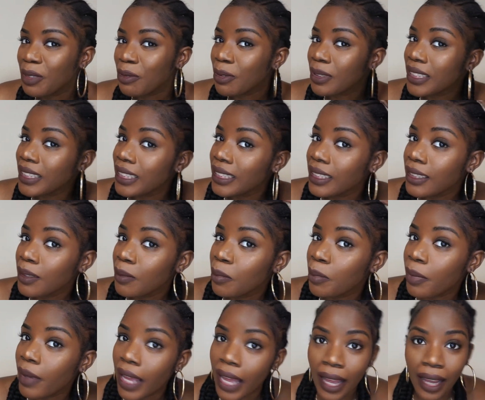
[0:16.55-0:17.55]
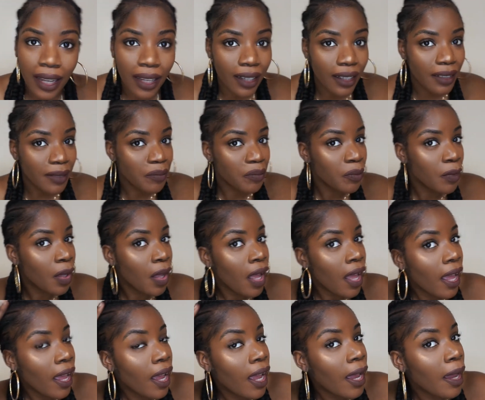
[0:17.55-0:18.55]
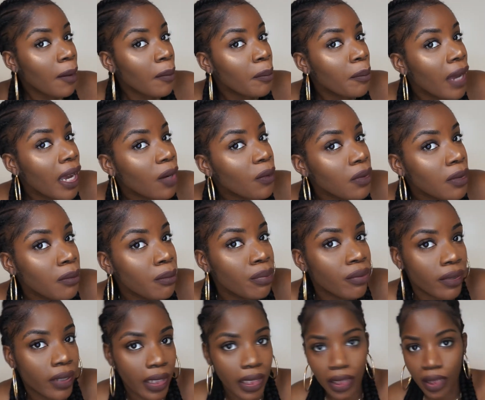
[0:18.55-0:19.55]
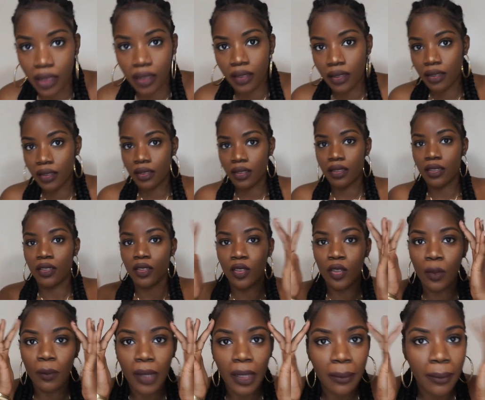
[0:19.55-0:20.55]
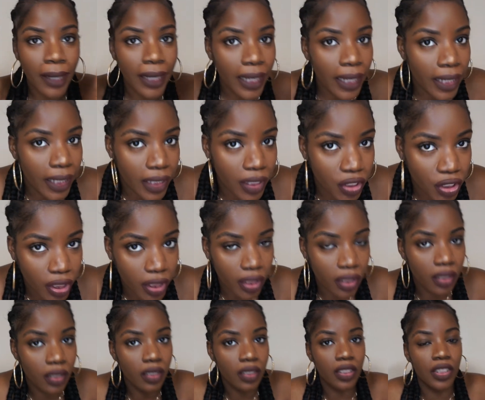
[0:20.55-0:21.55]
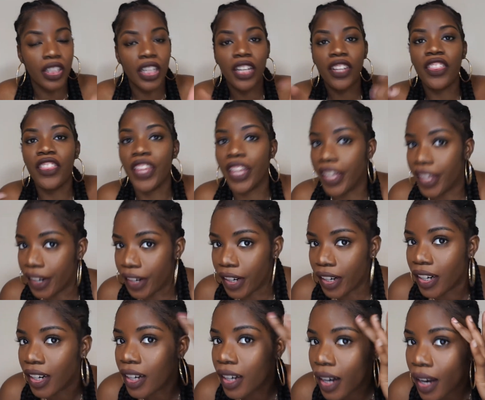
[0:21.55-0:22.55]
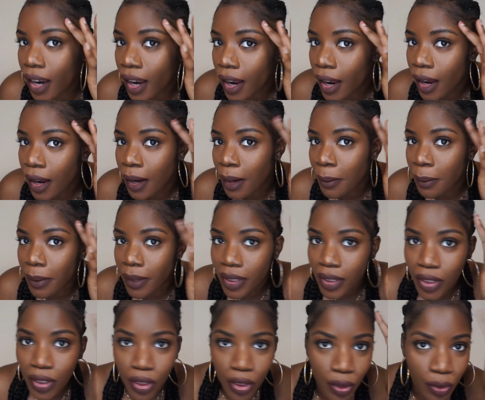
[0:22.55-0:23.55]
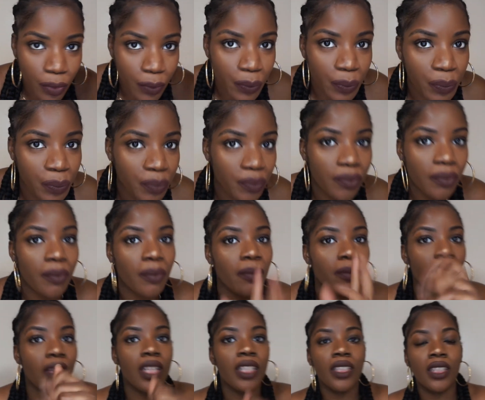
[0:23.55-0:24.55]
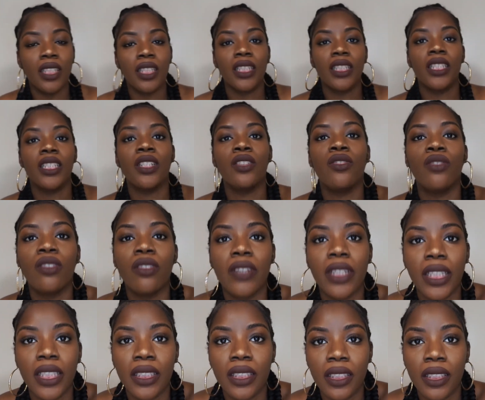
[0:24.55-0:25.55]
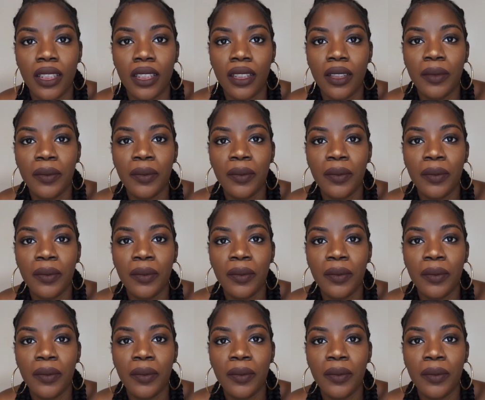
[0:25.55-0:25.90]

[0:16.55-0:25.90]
My sister's back. I'm back with braids. Don't mind my edges. They're there. But you know, it's looking a little crazy.